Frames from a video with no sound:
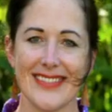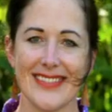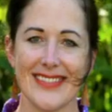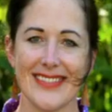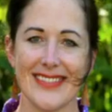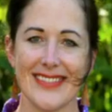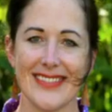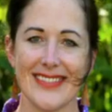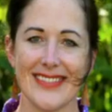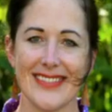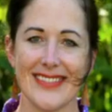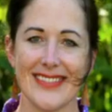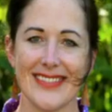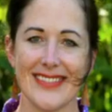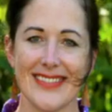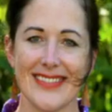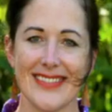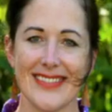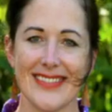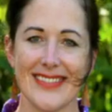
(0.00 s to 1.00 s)

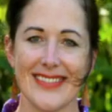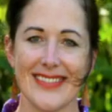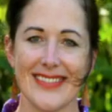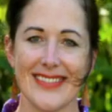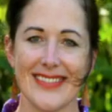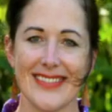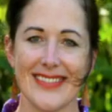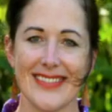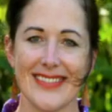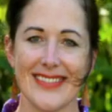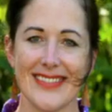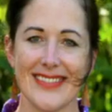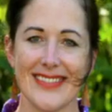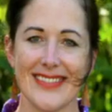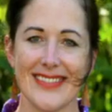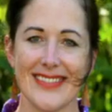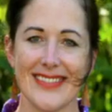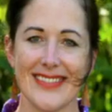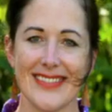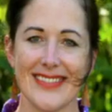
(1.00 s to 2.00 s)

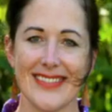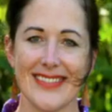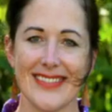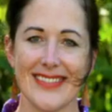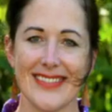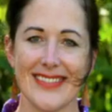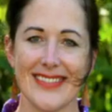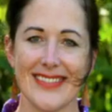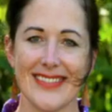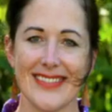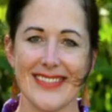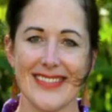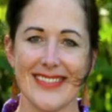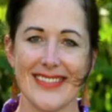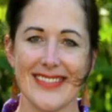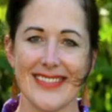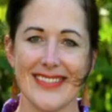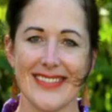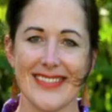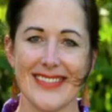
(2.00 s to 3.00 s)

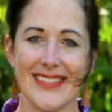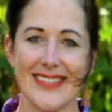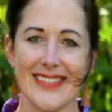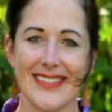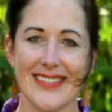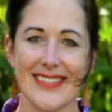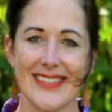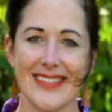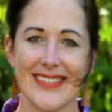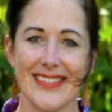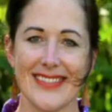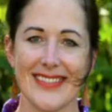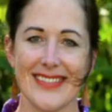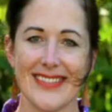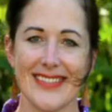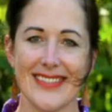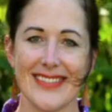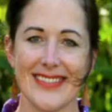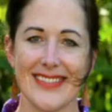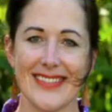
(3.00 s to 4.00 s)

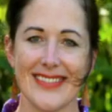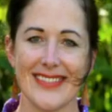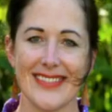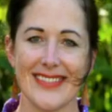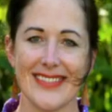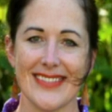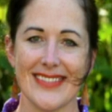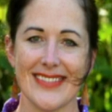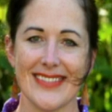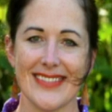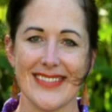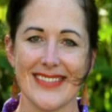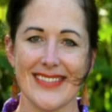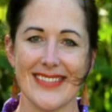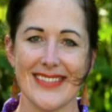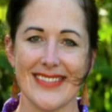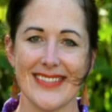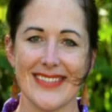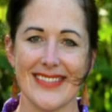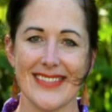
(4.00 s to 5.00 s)

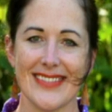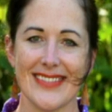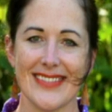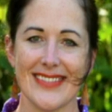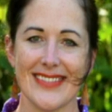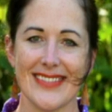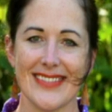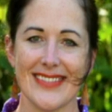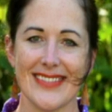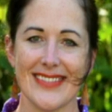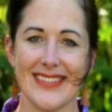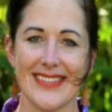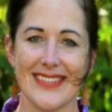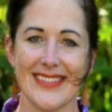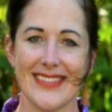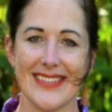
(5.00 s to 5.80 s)
The face doesn't move, so there is nothing to read.